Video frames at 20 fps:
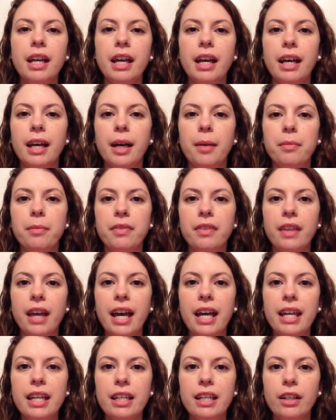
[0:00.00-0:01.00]
Um,
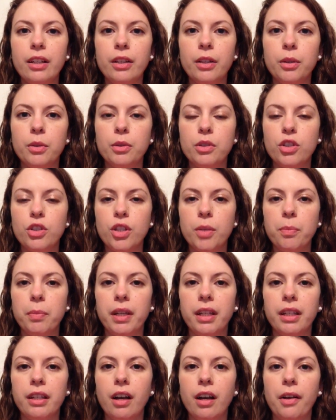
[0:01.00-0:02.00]
that includes
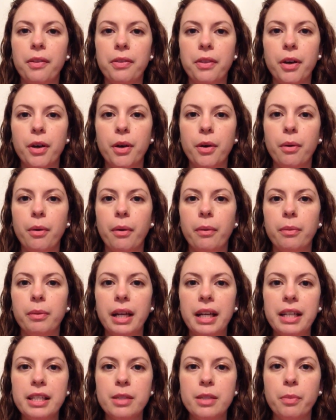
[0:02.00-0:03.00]
shipping, although
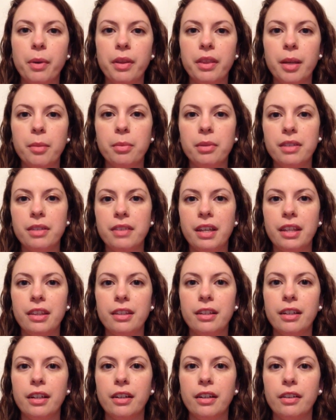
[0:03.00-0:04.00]
next month I believe that
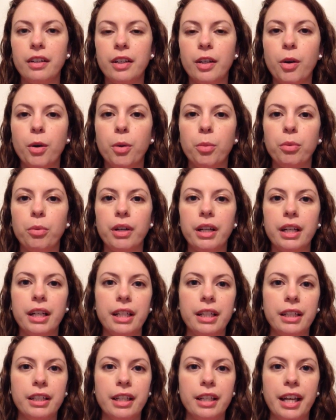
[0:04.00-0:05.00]
they're
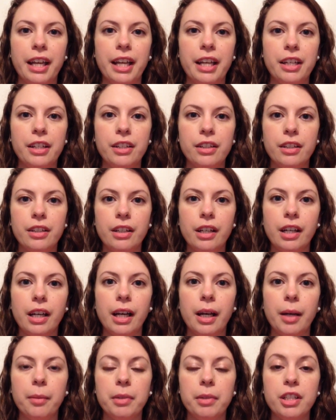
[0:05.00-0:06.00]
incorporating a
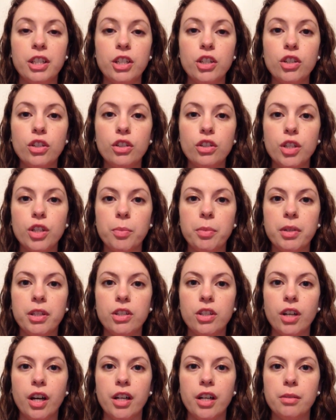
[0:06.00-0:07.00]
um, additional shipping
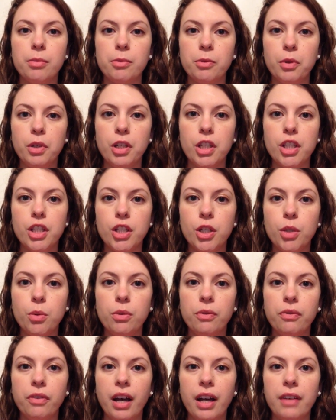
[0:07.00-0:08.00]
charge between two
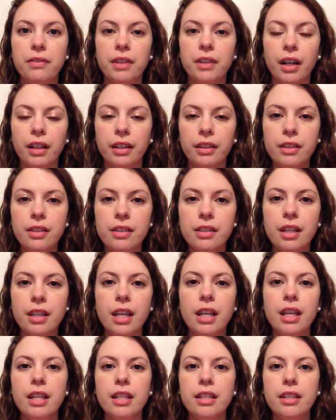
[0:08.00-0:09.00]
and five dollars
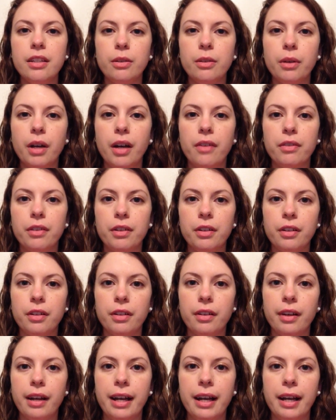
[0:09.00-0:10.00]
to
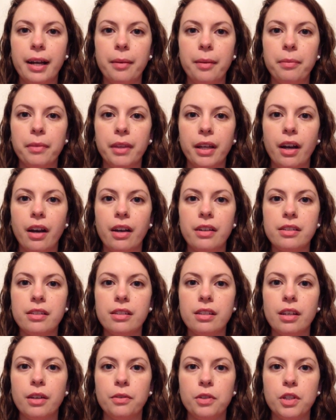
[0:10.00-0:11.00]
cover um, the
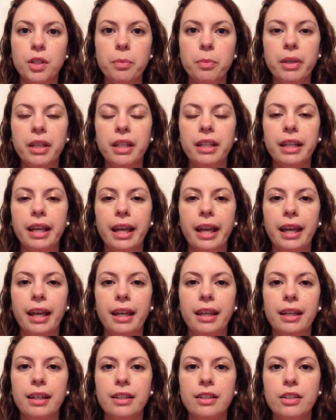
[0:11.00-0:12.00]
costs of shipping
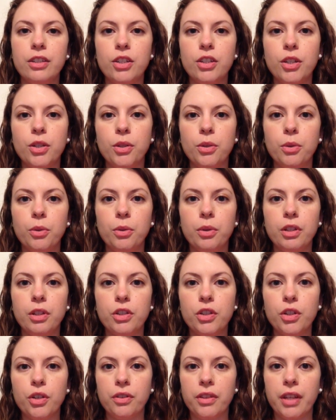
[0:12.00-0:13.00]
and to
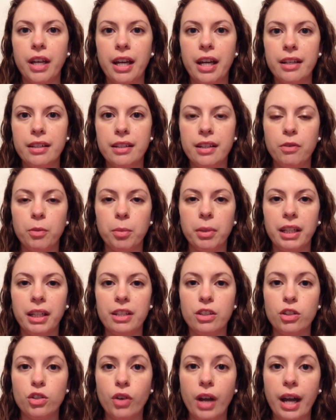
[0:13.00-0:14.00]
ensure that everybody
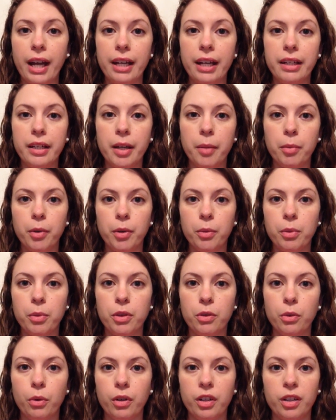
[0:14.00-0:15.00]
gets a tracking number with
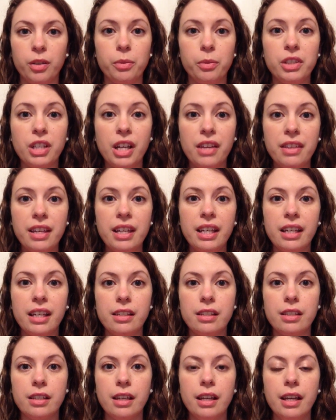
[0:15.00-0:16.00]
their order, which I think
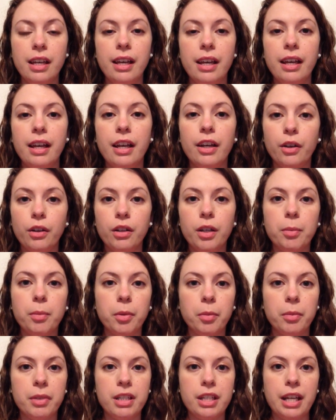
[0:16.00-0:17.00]
is a good
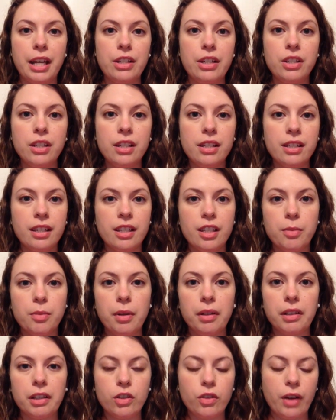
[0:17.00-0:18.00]
implementation. It's nice to be
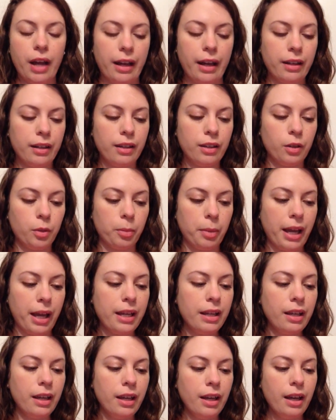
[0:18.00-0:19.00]
able to track your
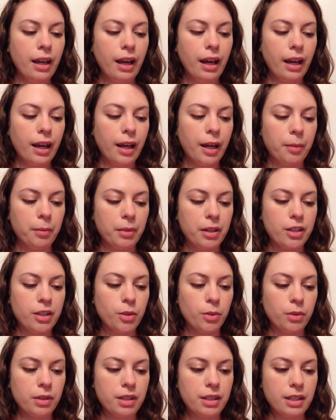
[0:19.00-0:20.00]
bag because um,
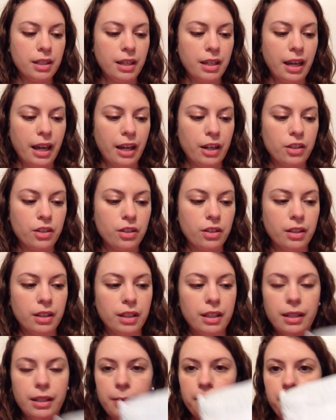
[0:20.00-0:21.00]
you'll see
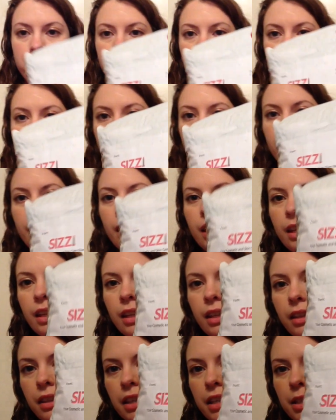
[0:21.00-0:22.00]
actually
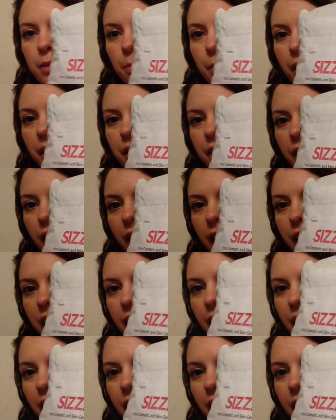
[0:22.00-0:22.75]
this month I